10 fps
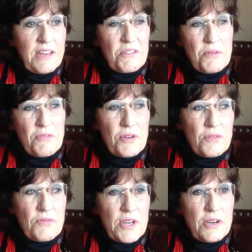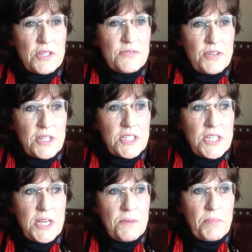The river there is very
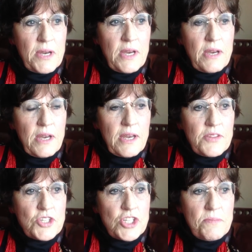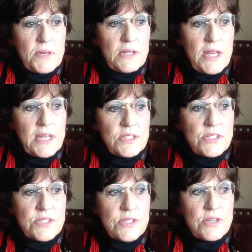deep, and the shipping
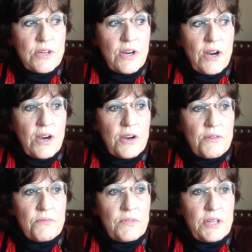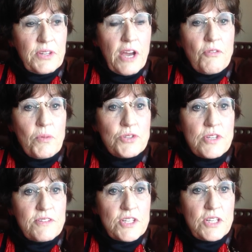lanes cover most
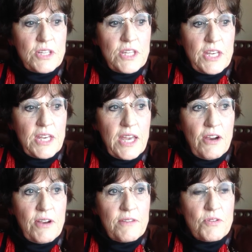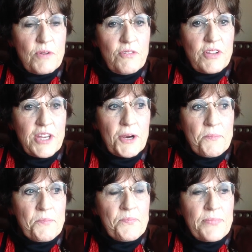of the area of the river there.
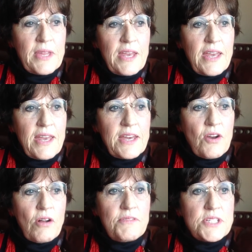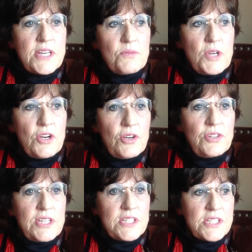And all of a sudden, we
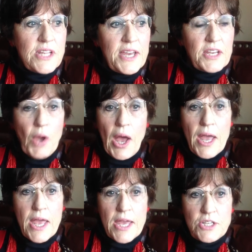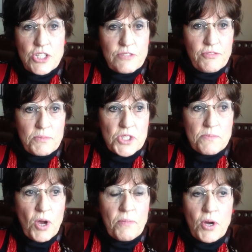heard this like engine from a
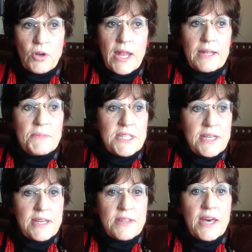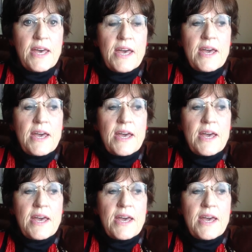small boat, and let me tell you that